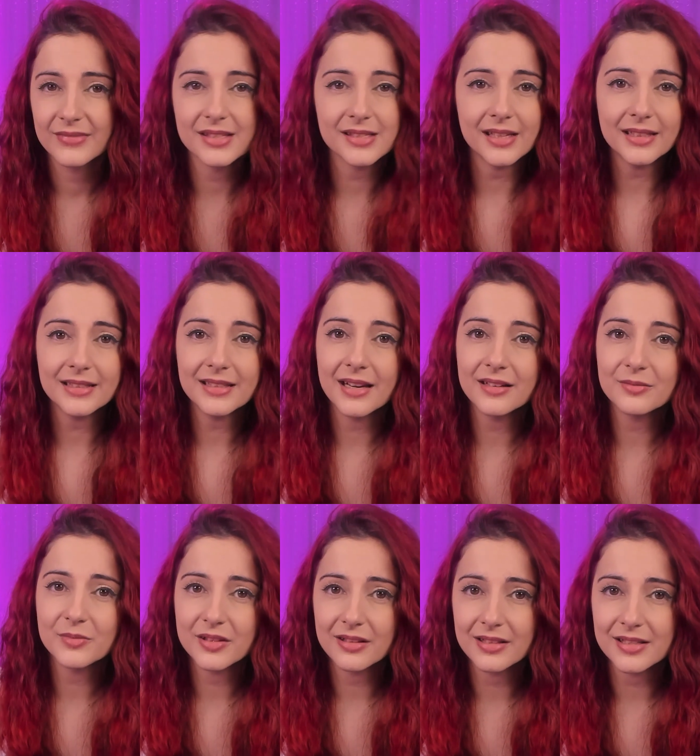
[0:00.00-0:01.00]
The second
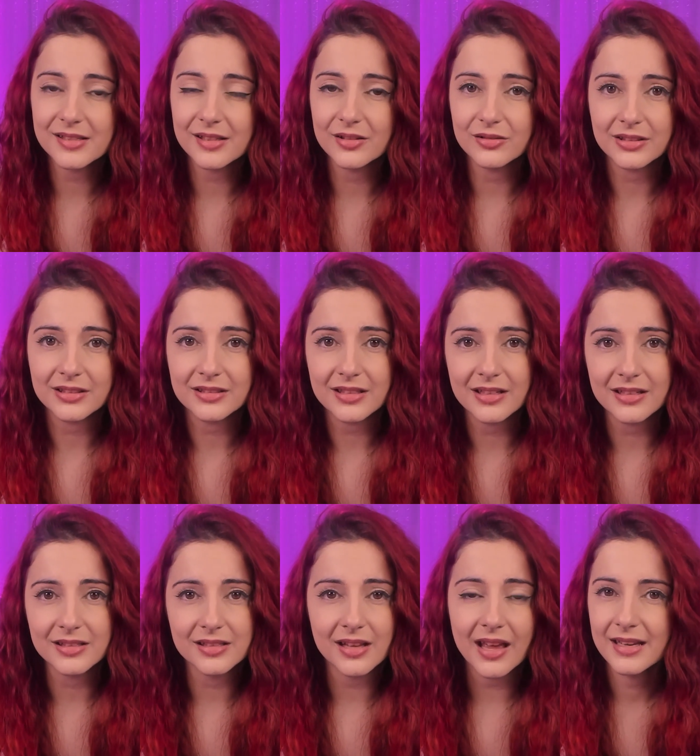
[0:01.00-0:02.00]
item on the list that you need
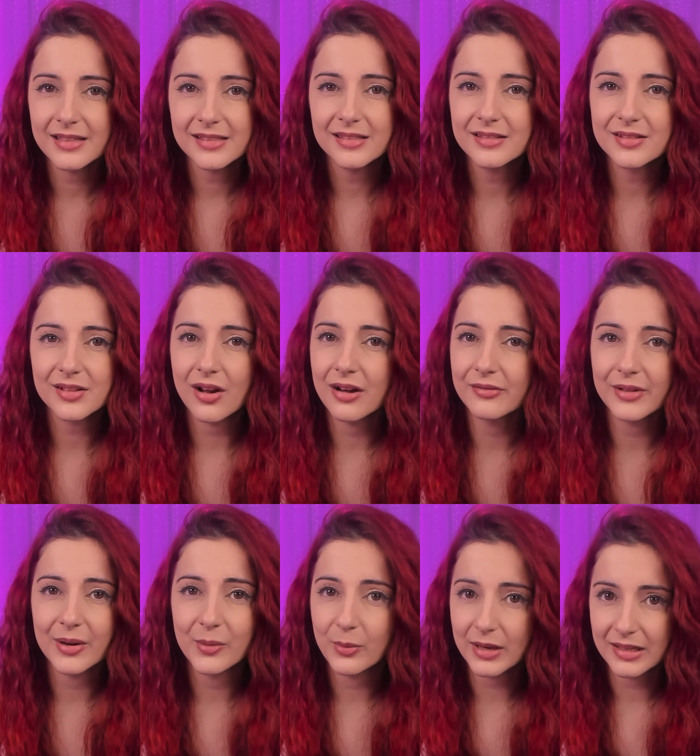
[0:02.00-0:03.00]
is Essence of
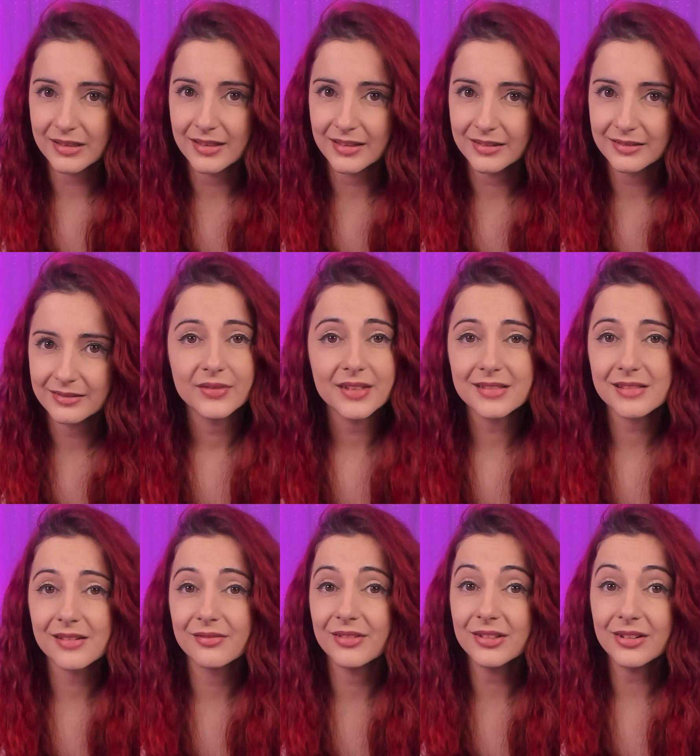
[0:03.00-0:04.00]
Awakening. This
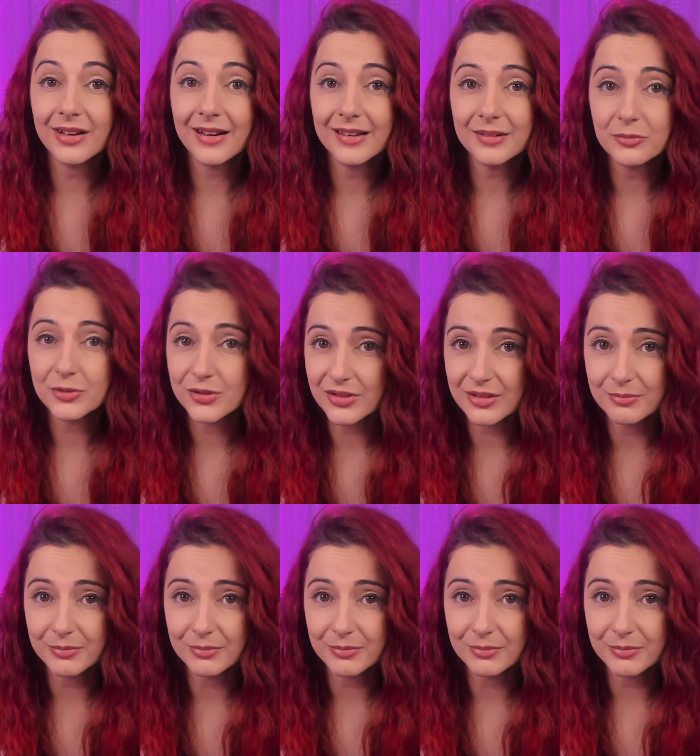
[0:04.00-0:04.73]
is a vendor item which you